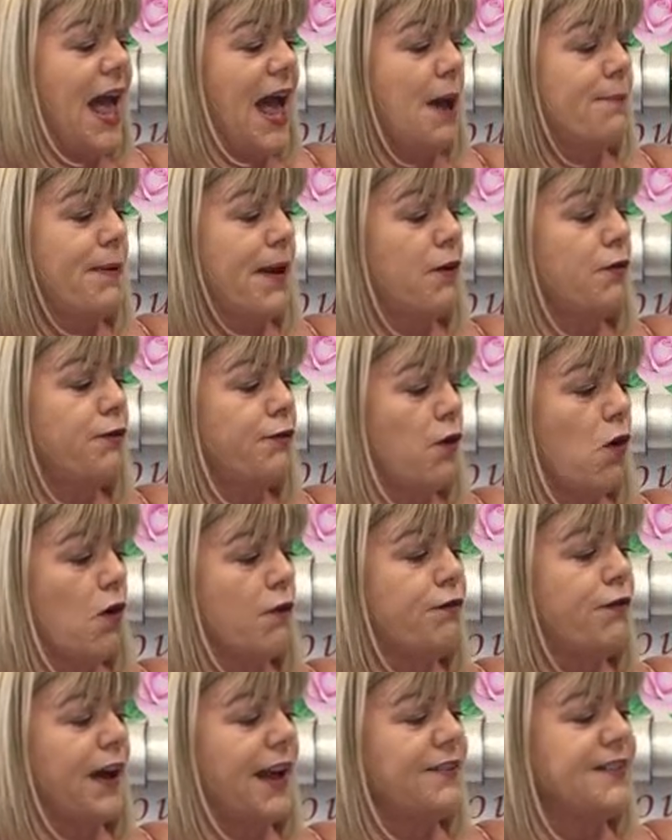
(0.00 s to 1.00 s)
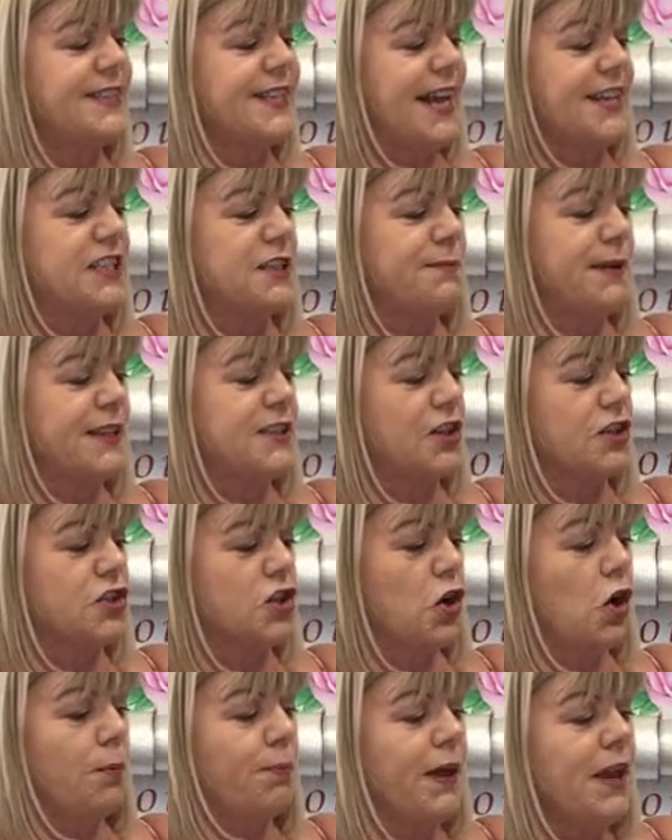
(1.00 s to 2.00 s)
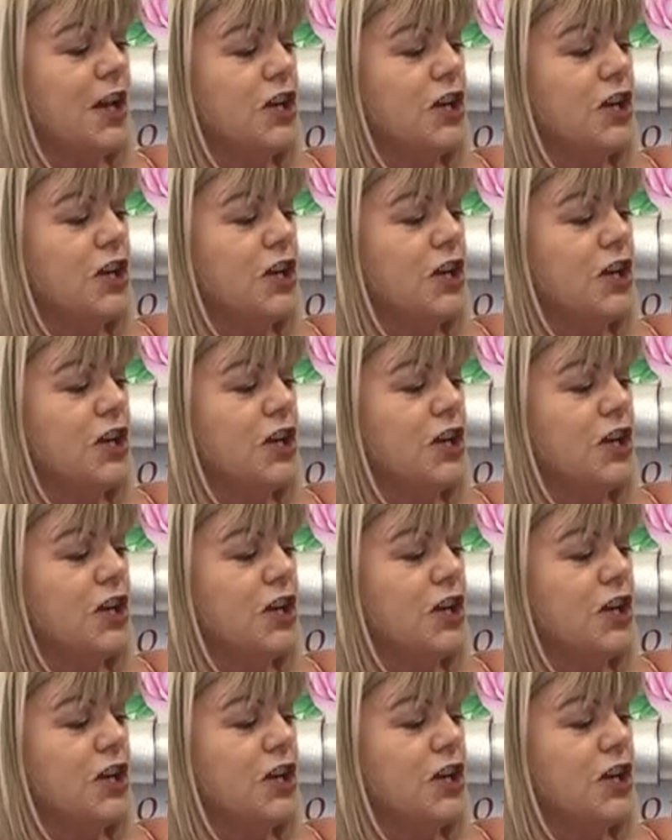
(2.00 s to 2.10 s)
about 4 or 5 centimetres up,